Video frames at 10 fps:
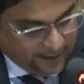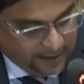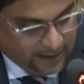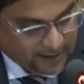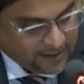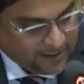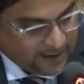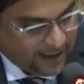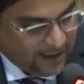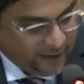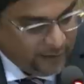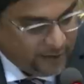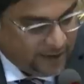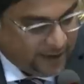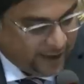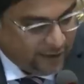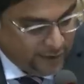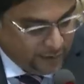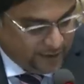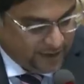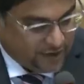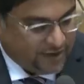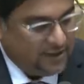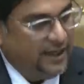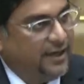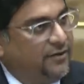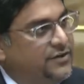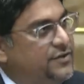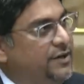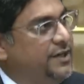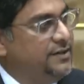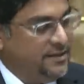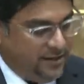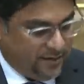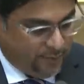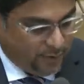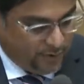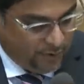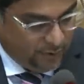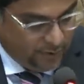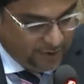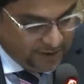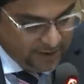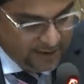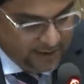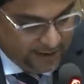And he doesn't tell you that there are new digital x-rays that are procured